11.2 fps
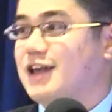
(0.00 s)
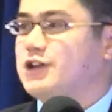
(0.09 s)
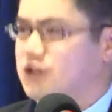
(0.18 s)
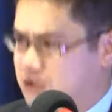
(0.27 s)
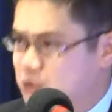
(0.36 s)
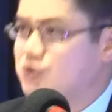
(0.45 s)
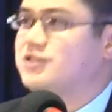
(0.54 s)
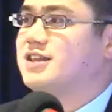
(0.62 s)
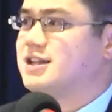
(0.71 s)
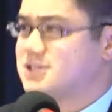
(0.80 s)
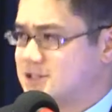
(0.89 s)
And you're doing
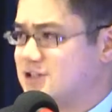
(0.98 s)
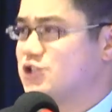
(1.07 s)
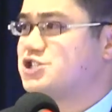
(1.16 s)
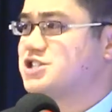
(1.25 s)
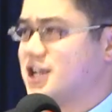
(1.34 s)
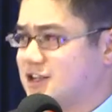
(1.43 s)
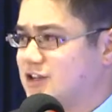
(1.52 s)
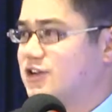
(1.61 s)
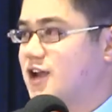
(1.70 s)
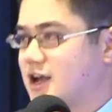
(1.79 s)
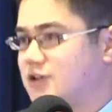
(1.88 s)
this, you're shaking
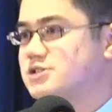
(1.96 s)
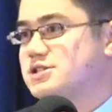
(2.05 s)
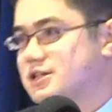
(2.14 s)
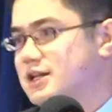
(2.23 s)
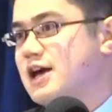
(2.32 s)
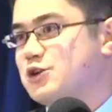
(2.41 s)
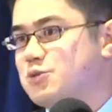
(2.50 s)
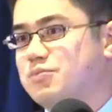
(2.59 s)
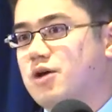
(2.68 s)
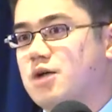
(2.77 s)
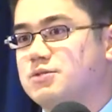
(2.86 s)
your head, you're saying, yeah,
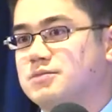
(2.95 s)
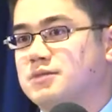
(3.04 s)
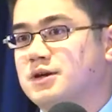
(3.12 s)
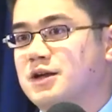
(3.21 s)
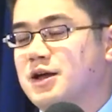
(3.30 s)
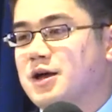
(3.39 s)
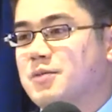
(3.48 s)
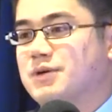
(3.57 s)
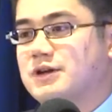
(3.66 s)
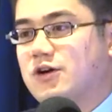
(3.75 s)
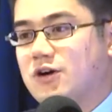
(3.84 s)
no problem.
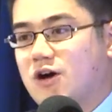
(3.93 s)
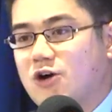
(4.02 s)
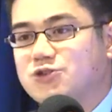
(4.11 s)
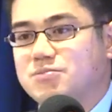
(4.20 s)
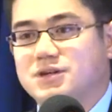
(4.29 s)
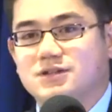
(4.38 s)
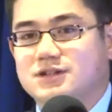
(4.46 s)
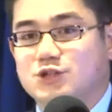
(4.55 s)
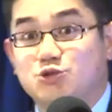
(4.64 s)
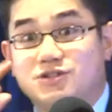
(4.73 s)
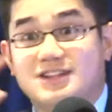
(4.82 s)
But ultimately,
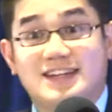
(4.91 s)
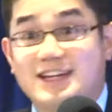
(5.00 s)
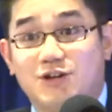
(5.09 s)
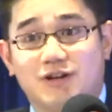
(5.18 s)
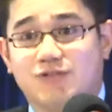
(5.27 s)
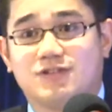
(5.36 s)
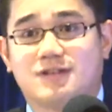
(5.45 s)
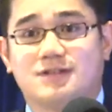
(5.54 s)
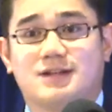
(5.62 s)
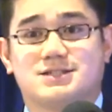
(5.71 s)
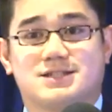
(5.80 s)
you didn't hear
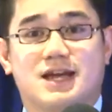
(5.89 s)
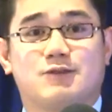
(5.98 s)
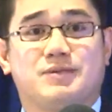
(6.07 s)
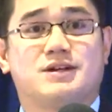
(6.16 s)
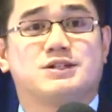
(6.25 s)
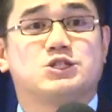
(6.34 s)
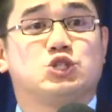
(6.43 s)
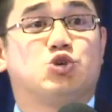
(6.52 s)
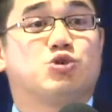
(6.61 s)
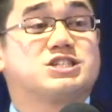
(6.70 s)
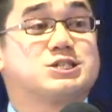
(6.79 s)
everything they said because
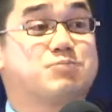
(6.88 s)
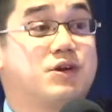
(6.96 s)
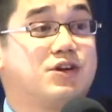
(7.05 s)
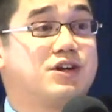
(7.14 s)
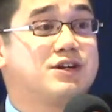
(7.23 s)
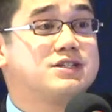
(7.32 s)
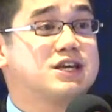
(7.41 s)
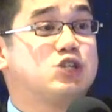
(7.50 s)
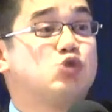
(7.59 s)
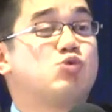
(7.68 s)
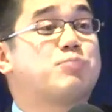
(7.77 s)
you experienced
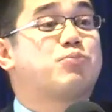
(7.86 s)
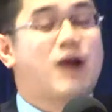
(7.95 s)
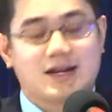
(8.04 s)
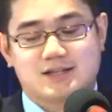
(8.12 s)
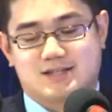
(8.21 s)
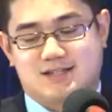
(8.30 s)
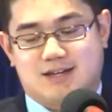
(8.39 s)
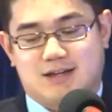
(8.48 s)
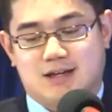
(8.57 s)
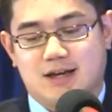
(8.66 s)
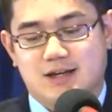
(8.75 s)
and you were
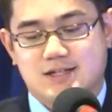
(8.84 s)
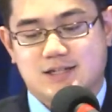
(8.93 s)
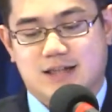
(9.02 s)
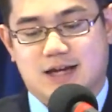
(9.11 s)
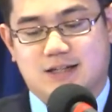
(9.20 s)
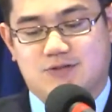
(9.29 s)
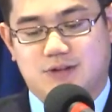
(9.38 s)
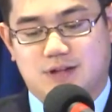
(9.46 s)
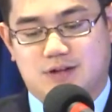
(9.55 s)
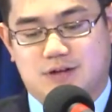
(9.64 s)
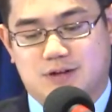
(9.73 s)
practicing selective
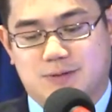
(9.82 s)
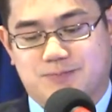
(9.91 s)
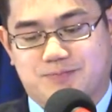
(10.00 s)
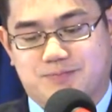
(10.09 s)
hearing.